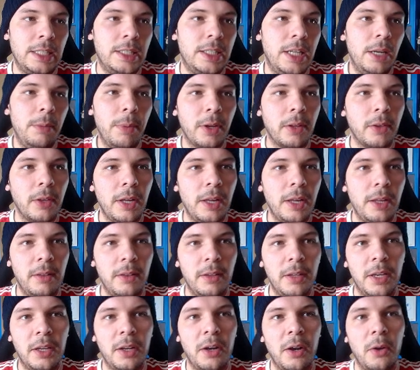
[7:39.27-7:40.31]
typically,
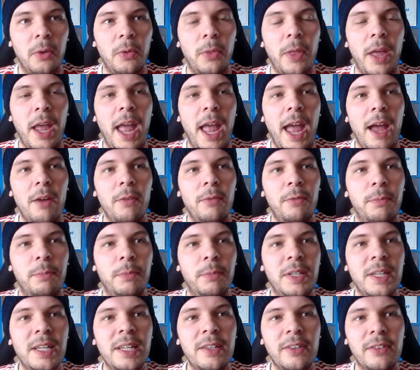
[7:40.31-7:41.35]
they
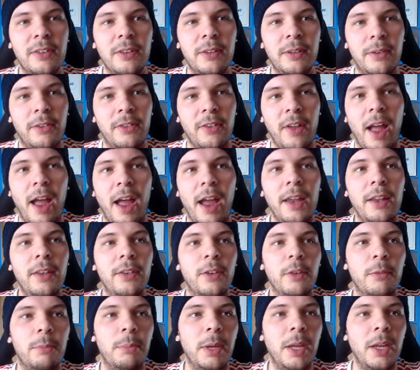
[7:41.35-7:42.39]
have decent
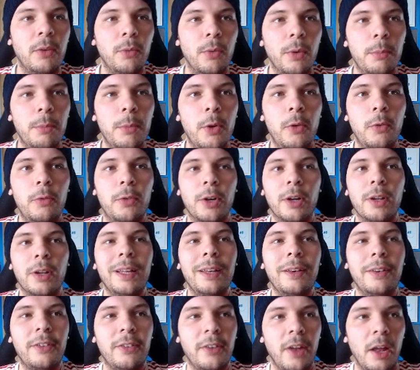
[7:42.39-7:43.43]
signs of being removed, or at
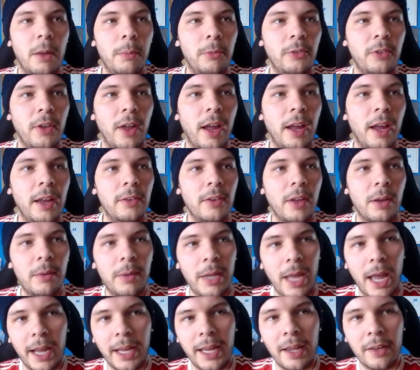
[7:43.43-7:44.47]
least some signs.
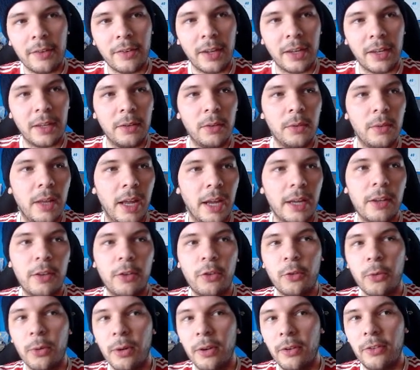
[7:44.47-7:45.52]
I guess I could
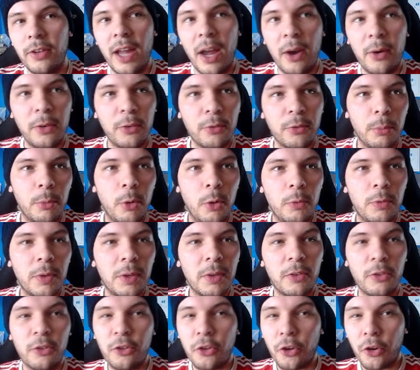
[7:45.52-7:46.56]
sort of see how it's removed
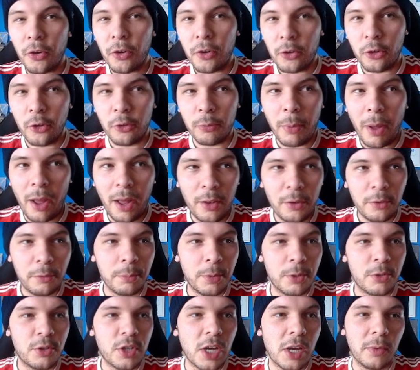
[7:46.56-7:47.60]
in certain spots,
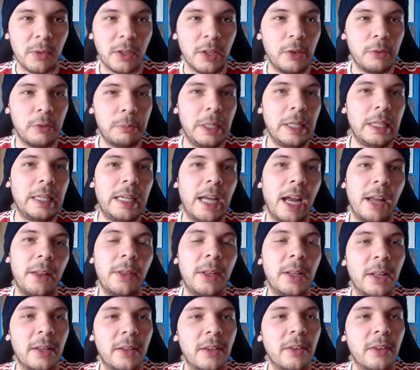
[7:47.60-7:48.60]
but generally speaking, I think